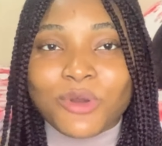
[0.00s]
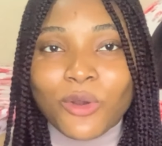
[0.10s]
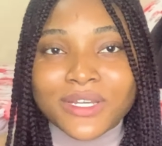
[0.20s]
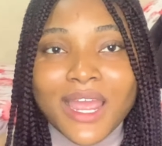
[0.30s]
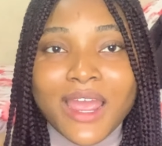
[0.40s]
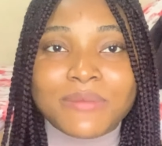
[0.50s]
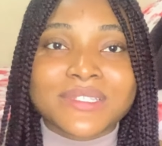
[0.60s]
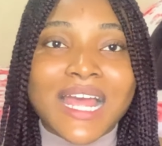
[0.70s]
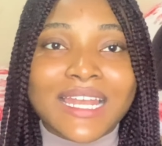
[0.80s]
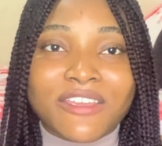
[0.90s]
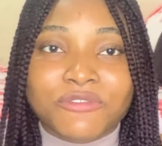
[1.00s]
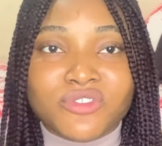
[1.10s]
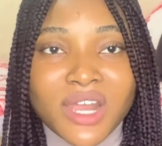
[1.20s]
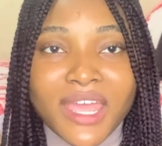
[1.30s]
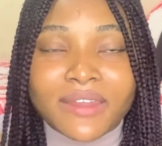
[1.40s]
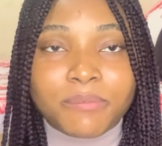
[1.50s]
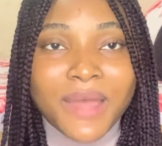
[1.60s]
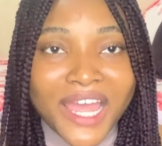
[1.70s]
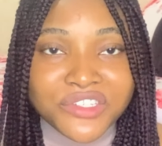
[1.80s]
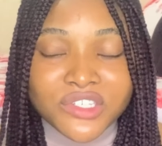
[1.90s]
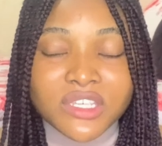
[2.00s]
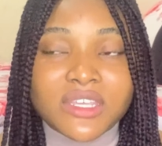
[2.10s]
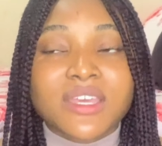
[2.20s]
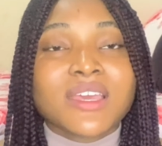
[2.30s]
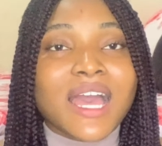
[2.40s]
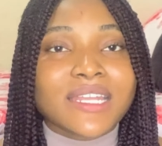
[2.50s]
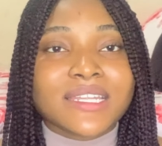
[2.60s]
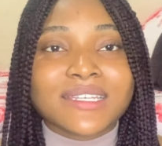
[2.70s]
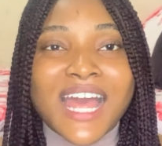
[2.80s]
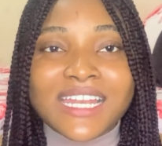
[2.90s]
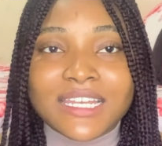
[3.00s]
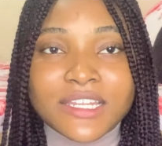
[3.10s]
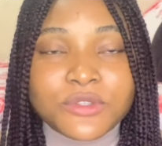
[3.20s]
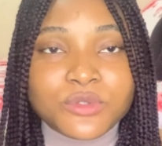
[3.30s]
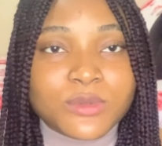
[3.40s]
underarms are left dry and patchy, and then that leads